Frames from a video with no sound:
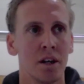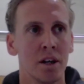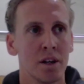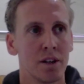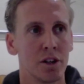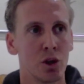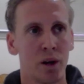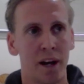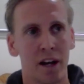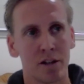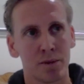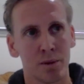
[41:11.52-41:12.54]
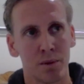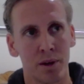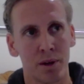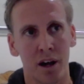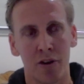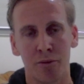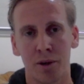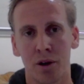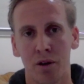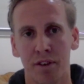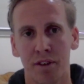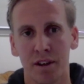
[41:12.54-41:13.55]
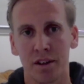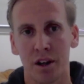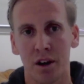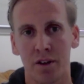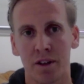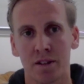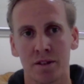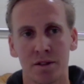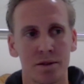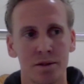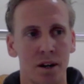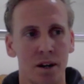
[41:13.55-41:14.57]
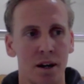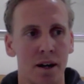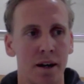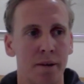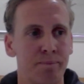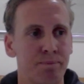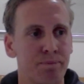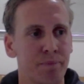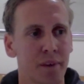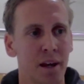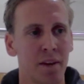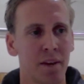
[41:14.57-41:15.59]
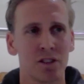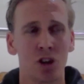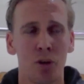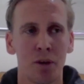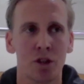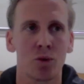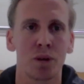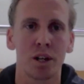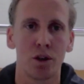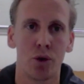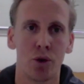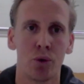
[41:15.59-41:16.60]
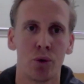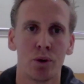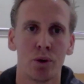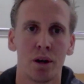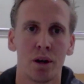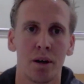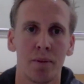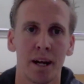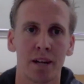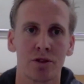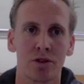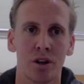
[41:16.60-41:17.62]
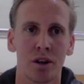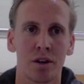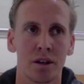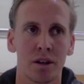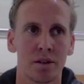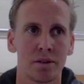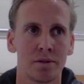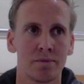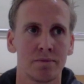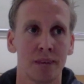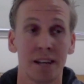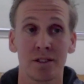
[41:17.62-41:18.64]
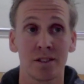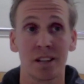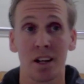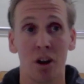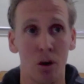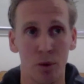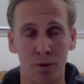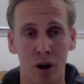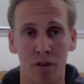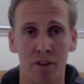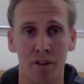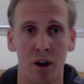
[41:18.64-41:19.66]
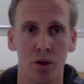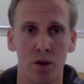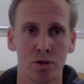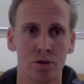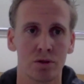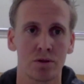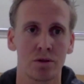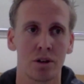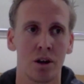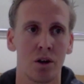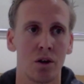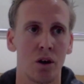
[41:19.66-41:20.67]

the new announcement with the government, I think, you know, there's so much we can do extra. And as I said, like with my values, you know,